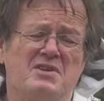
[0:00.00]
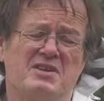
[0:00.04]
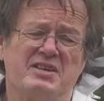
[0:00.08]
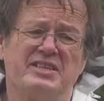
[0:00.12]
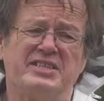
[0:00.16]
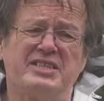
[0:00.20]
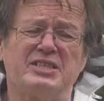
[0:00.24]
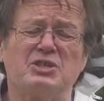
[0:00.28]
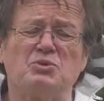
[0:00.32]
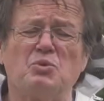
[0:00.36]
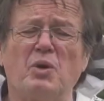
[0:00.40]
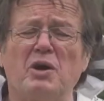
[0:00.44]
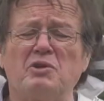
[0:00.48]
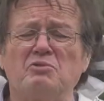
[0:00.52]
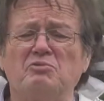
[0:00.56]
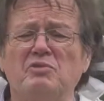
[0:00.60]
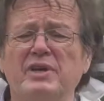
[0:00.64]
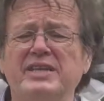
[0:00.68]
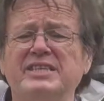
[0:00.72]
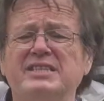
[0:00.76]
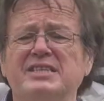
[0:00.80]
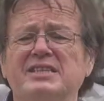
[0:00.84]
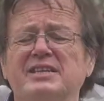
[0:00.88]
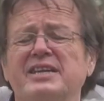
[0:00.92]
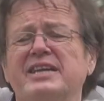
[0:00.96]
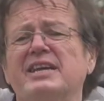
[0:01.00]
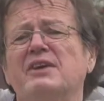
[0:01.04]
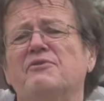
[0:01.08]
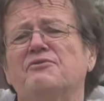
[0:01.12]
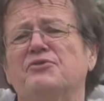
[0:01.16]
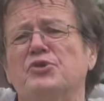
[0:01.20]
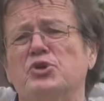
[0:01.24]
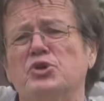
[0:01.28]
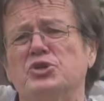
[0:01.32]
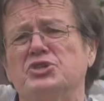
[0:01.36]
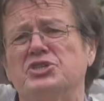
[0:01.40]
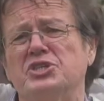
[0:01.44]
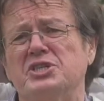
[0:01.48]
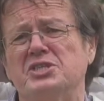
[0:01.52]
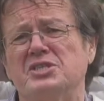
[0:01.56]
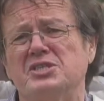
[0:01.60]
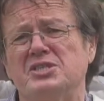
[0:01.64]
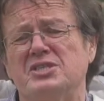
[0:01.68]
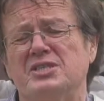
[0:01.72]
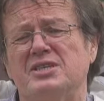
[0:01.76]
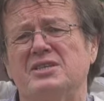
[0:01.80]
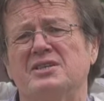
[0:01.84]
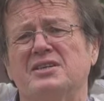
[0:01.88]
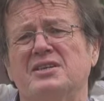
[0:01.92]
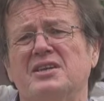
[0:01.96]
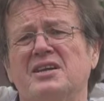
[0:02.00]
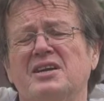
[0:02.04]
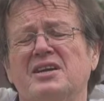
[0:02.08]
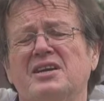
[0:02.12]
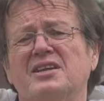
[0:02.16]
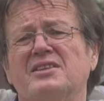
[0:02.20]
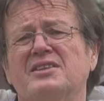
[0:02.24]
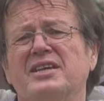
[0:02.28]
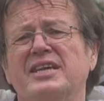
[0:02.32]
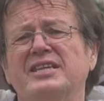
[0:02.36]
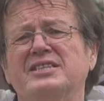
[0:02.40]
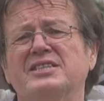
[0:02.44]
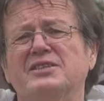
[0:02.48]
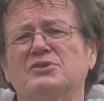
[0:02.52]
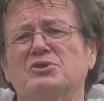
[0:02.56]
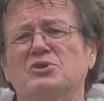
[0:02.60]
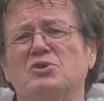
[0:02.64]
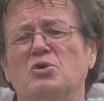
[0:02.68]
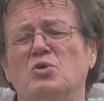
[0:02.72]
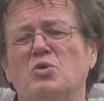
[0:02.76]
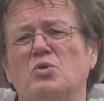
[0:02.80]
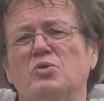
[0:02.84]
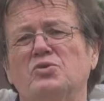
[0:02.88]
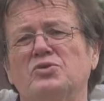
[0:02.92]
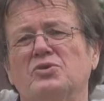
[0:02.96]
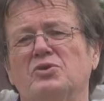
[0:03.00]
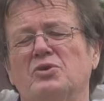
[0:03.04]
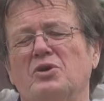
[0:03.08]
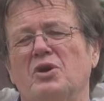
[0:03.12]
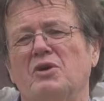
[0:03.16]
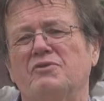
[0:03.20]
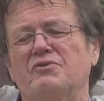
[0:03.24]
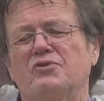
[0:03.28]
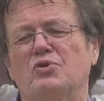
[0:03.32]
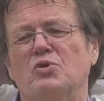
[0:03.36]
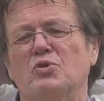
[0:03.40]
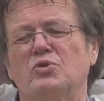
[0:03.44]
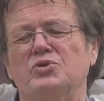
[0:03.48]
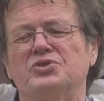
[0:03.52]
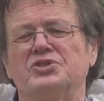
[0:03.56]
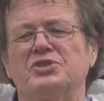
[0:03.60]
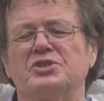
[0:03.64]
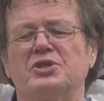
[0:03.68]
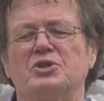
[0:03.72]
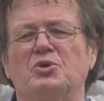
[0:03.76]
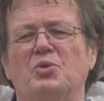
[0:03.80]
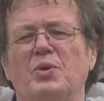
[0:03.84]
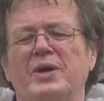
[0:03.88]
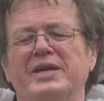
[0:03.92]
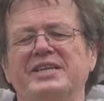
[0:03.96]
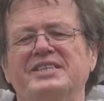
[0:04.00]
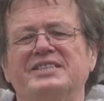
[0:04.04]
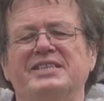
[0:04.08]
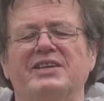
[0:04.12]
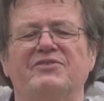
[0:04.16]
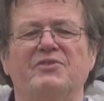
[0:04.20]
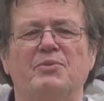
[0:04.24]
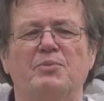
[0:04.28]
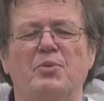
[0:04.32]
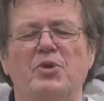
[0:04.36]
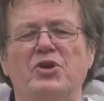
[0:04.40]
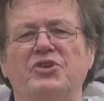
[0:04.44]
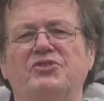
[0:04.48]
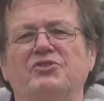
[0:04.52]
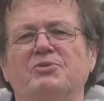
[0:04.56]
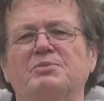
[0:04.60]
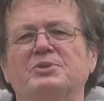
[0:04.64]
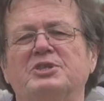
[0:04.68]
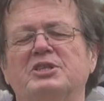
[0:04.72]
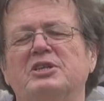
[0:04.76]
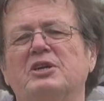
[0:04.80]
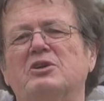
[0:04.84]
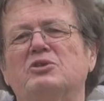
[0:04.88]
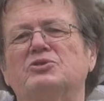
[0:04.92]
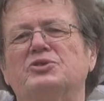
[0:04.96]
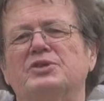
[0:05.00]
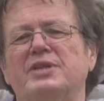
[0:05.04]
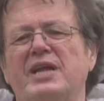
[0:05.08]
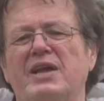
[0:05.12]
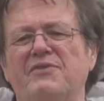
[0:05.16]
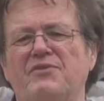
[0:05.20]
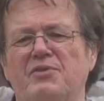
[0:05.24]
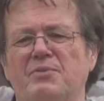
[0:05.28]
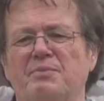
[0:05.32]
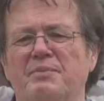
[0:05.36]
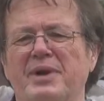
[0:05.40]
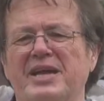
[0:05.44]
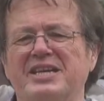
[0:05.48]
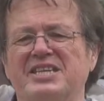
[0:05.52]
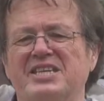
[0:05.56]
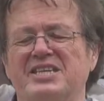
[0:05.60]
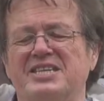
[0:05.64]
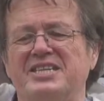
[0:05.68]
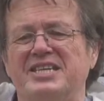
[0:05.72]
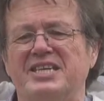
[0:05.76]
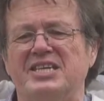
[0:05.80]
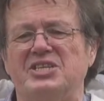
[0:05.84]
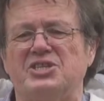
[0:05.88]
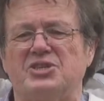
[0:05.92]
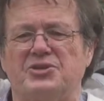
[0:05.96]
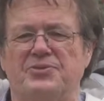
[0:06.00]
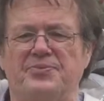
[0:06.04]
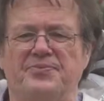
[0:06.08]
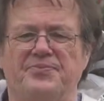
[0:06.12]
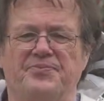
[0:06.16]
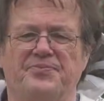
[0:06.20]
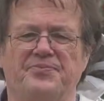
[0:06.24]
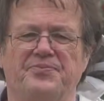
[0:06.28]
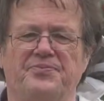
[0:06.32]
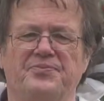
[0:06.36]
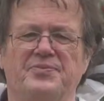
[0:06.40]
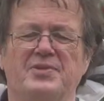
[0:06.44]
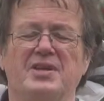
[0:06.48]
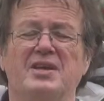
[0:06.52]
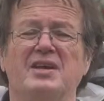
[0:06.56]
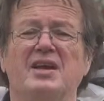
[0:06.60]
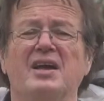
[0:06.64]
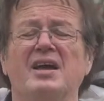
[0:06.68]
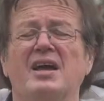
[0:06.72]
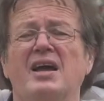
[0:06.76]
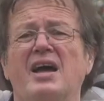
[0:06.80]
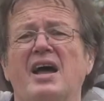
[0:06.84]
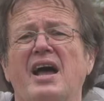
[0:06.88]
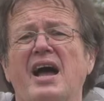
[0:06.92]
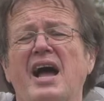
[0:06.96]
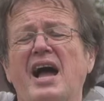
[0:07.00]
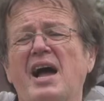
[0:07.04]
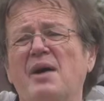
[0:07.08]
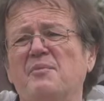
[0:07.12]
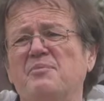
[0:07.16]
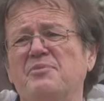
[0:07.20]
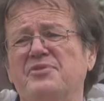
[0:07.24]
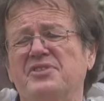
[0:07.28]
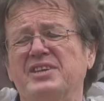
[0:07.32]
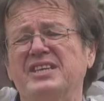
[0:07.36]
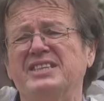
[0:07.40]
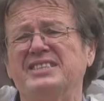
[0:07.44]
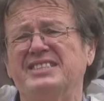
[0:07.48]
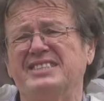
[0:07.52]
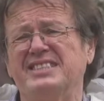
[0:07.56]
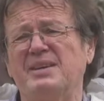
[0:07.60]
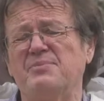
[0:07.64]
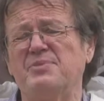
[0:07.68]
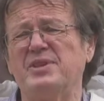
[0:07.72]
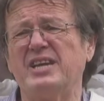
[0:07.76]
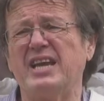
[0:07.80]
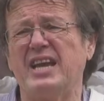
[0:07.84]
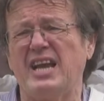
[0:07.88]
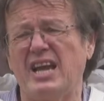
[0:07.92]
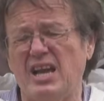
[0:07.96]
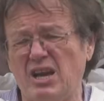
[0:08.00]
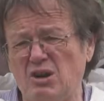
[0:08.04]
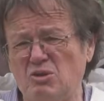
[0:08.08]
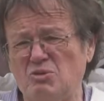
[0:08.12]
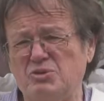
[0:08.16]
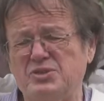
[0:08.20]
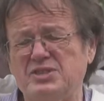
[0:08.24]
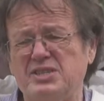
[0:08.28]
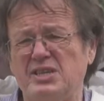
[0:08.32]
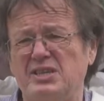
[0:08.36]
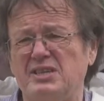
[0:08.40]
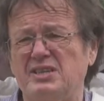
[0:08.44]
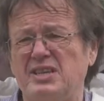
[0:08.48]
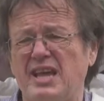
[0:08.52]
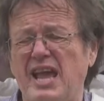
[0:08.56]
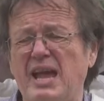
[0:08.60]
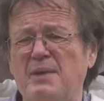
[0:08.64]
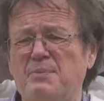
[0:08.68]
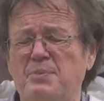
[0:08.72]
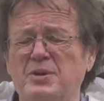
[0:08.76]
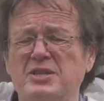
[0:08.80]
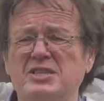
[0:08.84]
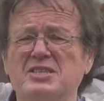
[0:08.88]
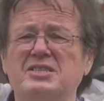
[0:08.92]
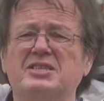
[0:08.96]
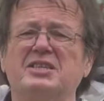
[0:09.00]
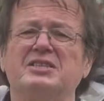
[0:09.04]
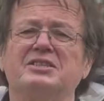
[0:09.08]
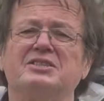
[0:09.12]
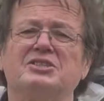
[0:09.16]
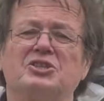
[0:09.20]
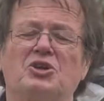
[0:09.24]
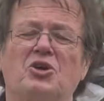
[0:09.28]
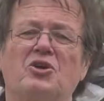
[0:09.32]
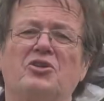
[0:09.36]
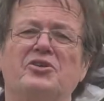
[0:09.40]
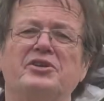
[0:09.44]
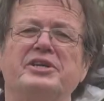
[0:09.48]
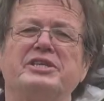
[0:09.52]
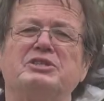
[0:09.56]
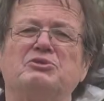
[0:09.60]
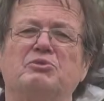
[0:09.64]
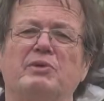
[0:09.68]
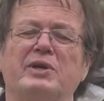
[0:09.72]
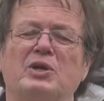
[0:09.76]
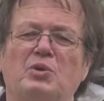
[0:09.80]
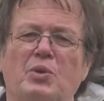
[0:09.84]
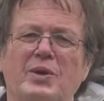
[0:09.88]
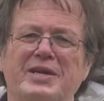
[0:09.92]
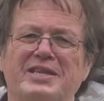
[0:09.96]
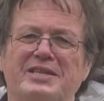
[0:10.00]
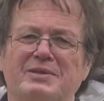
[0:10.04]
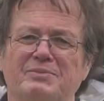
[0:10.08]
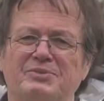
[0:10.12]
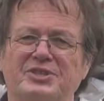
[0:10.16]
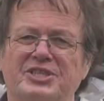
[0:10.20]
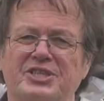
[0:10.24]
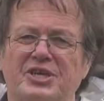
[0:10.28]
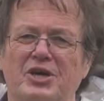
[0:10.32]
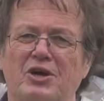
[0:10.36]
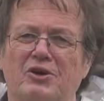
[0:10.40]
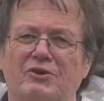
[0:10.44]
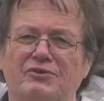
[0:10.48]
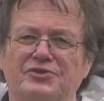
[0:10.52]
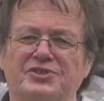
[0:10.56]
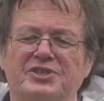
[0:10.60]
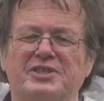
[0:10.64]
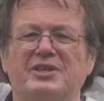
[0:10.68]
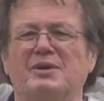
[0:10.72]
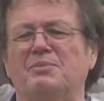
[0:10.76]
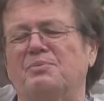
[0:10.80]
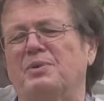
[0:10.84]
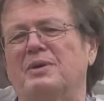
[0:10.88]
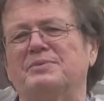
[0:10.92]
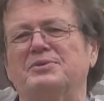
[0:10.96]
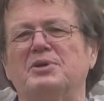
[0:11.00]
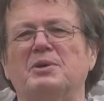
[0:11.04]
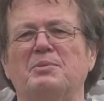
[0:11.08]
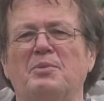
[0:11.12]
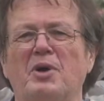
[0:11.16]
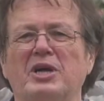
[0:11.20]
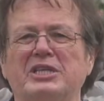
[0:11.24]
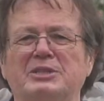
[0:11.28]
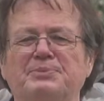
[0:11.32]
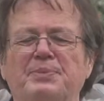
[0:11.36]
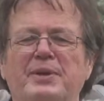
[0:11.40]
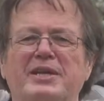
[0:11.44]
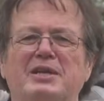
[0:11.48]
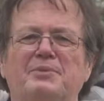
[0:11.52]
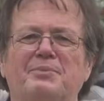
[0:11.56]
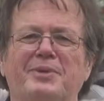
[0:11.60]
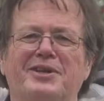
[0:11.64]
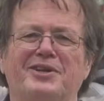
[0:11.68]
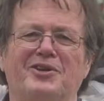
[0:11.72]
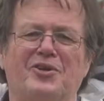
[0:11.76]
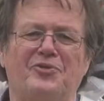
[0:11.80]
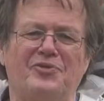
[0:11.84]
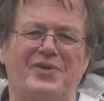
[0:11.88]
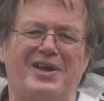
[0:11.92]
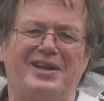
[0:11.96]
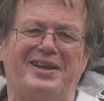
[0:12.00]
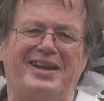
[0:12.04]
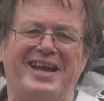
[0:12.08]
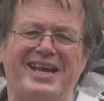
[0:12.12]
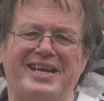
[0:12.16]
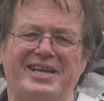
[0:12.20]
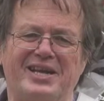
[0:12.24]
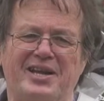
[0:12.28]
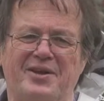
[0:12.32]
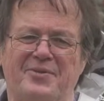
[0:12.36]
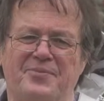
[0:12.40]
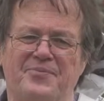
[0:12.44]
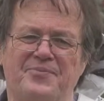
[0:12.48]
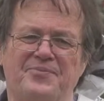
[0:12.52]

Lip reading: just quite recently are virgins. These are, of course, the queens that have emerged from cells and haven't mated yet. There's something else that happens is the colonies requeen themselves, and perhaps I might spend a minute on that later.